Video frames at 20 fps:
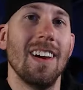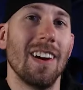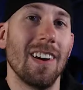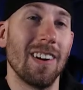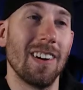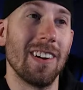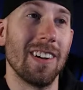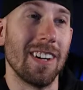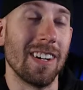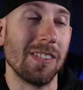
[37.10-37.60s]

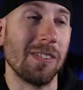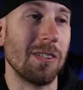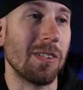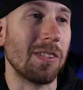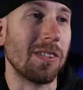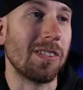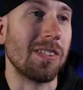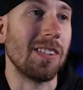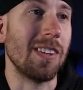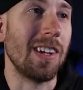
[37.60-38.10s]
Alright, as you
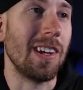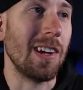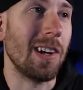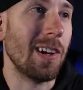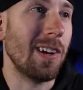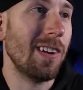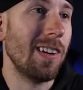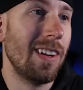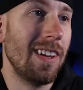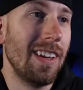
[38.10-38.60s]
can see
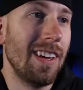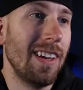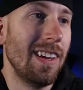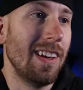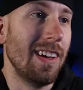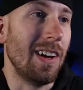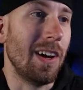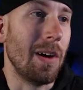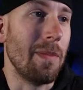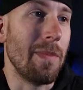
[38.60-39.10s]
here,
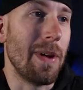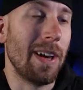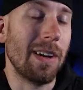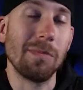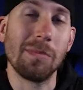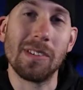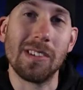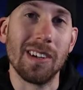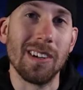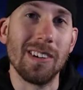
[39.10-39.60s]

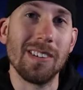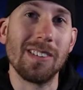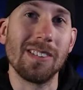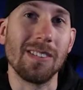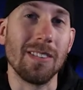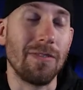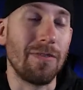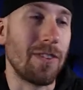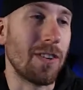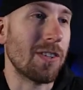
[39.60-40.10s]
Madame Serris
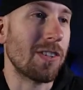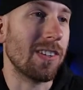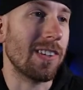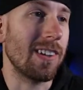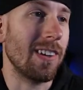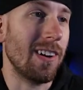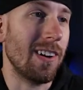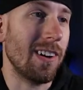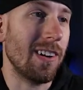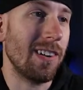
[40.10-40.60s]
is
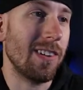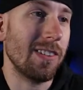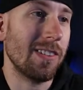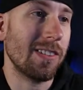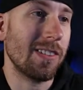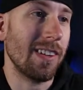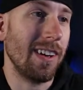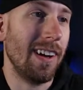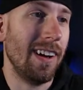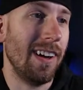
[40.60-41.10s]
officially
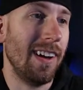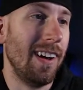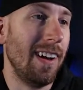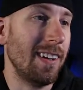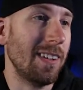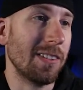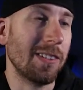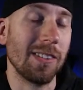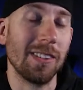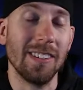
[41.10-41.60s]
ours. I
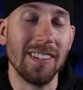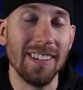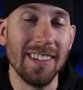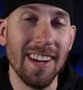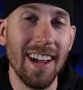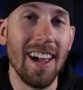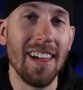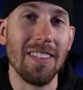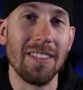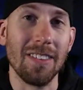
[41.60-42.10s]
honestly did
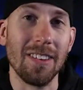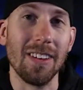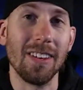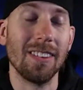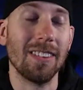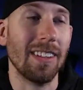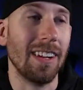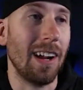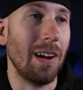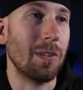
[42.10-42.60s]
not
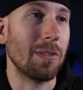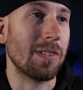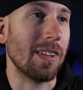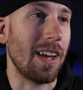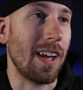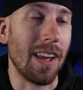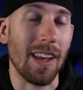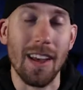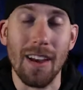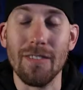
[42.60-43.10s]
think that I was
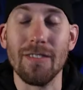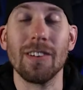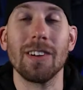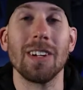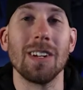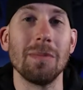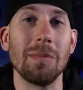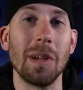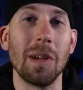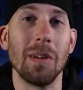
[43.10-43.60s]
ever
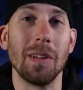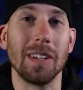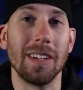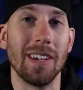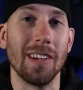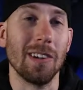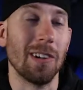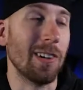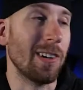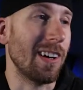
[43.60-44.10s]
going to be able to
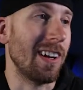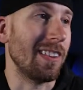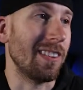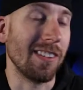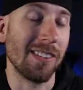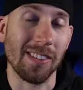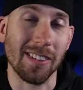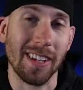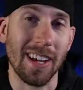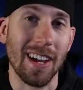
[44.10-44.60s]
get her on
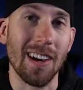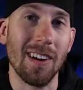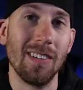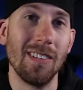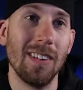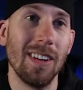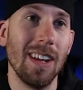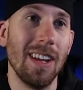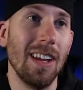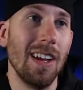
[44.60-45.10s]
this
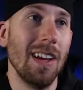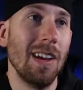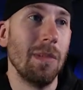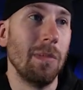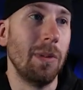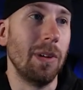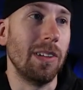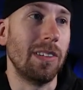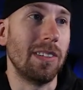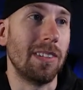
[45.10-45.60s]
account,
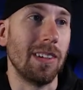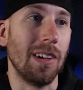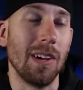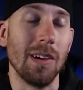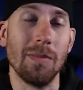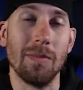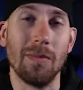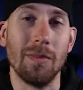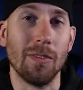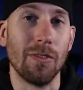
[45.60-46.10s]
but
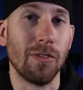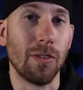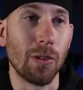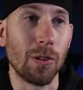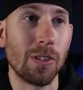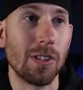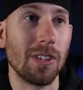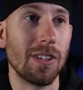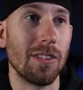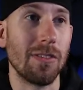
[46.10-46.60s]

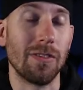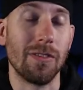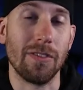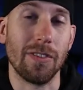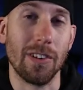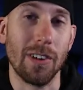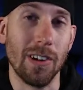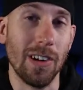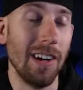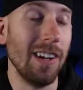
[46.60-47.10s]
fortunate
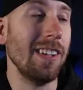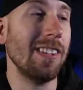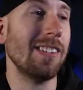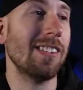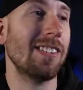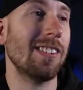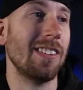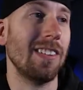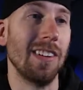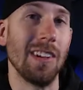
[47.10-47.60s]
for
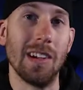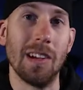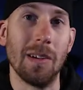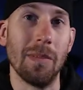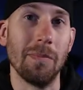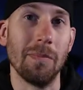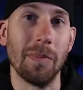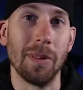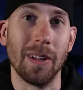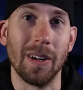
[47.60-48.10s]
us,
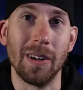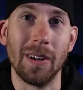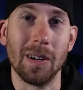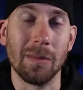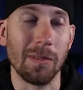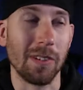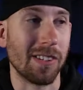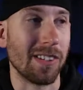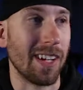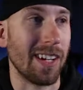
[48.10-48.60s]

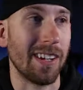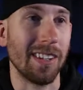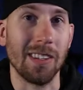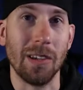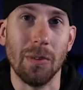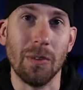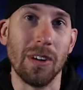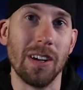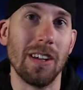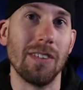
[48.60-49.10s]
Plarium decided
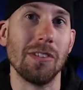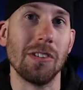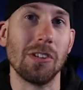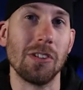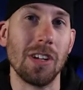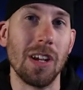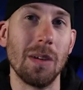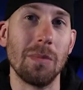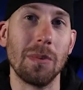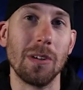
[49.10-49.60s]
they want to have this
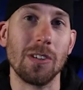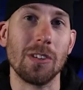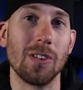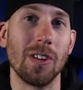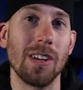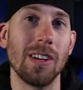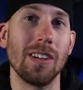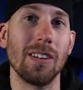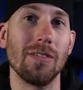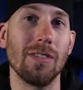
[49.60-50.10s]
champion
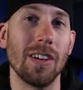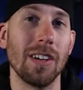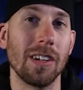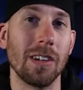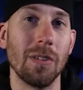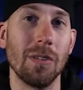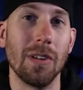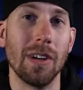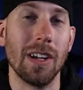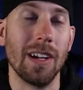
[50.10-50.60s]
training event
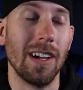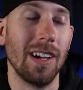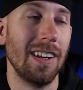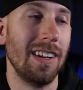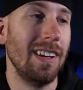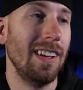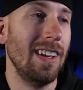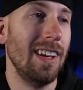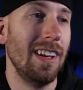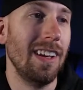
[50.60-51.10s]
going on